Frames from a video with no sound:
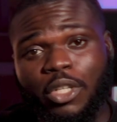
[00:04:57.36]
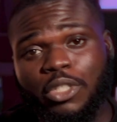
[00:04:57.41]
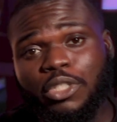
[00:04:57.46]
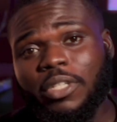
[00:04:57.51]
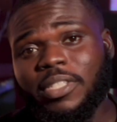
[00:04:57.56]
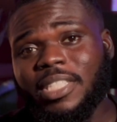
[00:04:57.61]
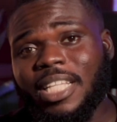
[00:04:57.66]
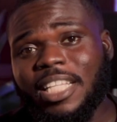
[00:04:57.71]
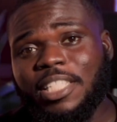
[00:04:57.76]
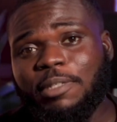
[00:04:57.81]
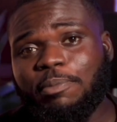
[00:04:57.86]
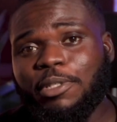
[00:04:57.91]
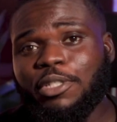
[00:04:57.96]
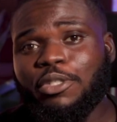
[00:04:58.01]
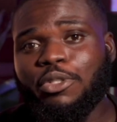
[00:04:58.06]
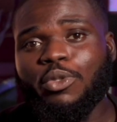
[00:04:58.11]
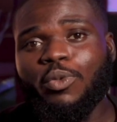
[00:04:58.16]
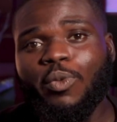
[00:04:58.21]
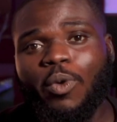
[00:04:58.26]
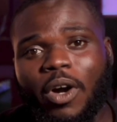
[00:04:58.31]
Your shutter
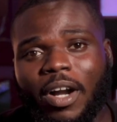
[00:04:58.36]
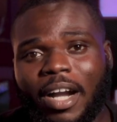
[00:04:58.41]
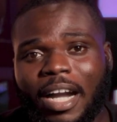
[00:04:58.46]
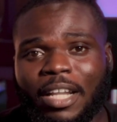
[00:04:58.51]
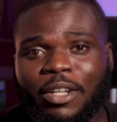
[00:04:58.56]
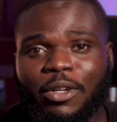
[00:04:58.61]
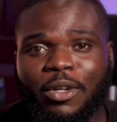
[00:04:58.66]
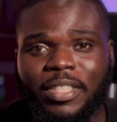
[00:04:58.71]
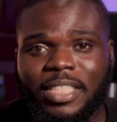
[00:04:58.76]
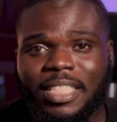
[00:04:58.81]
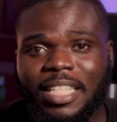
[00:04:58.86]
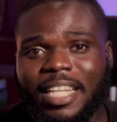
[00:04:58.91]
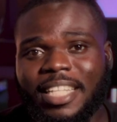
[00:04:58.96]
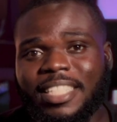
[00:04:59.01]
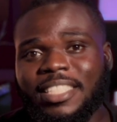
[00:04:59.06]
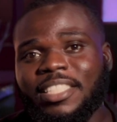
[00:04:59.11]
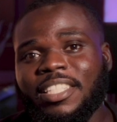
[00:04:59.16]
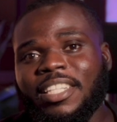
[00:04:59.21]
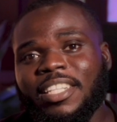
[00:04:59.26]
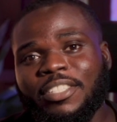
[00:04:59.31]
speed should work
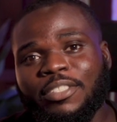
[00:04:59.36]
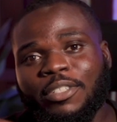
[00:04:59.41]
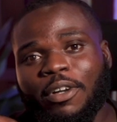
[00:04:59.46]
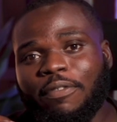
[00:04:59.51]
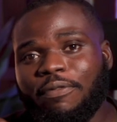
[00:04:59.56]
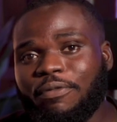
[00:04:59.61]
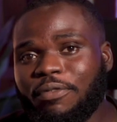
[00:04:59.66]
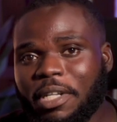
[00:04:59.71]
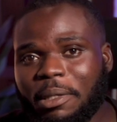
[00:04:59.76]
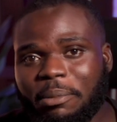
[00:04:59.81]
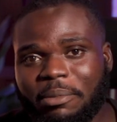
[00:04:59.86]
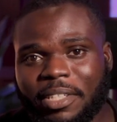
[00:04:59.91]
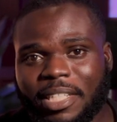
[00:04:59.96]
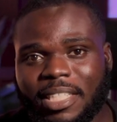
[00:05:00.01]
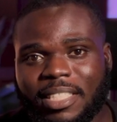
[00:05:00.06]
alongside your frame